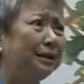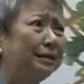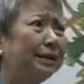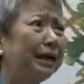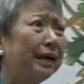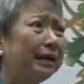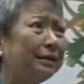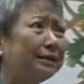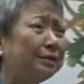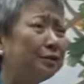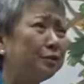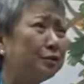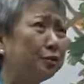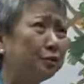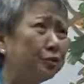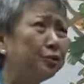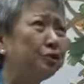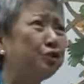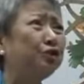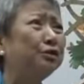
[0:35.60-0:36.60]
that
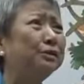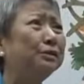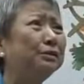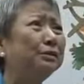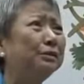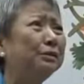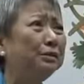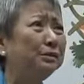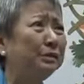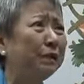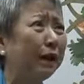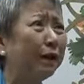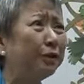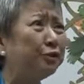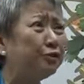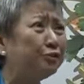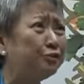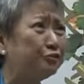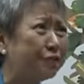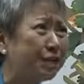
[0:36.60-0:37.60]
crucial
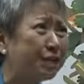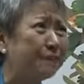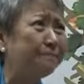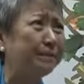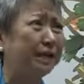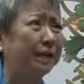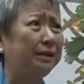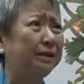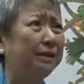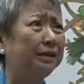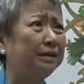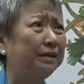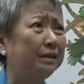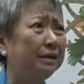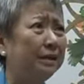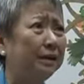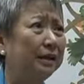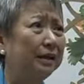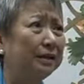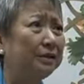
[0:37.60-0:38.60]
agreement
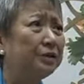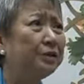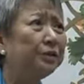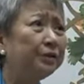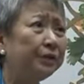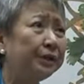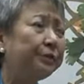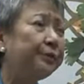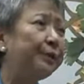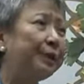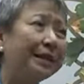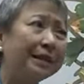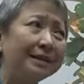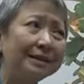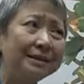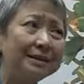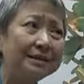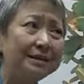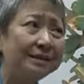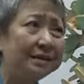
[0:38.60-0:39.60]
so that we
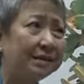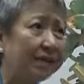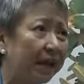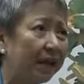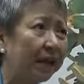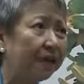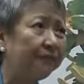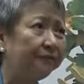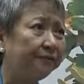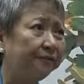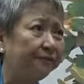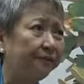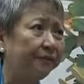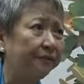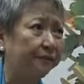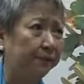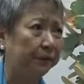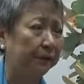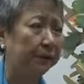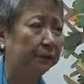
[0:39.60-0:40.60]
can save the
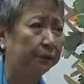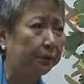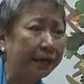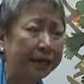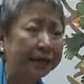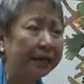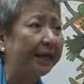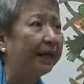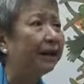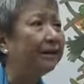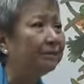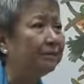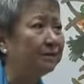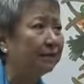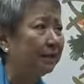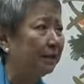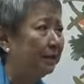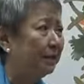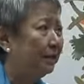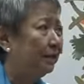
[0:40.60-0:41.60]
world. We can't
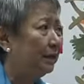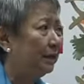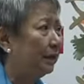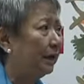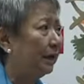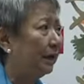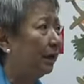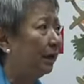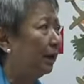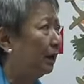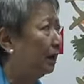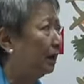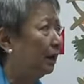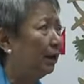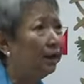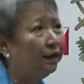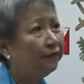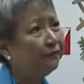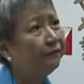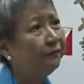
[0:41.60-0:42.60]

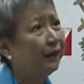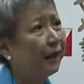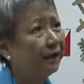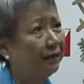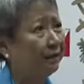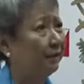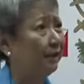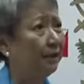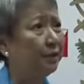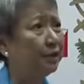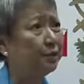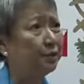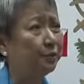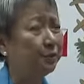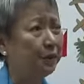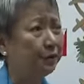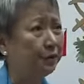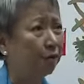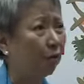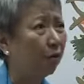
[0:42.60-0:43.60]
live like this
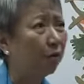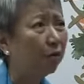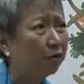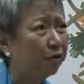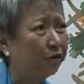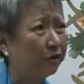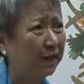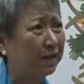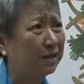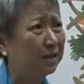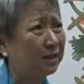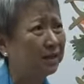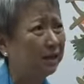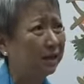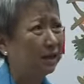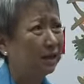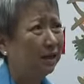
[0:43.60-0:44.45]
with all this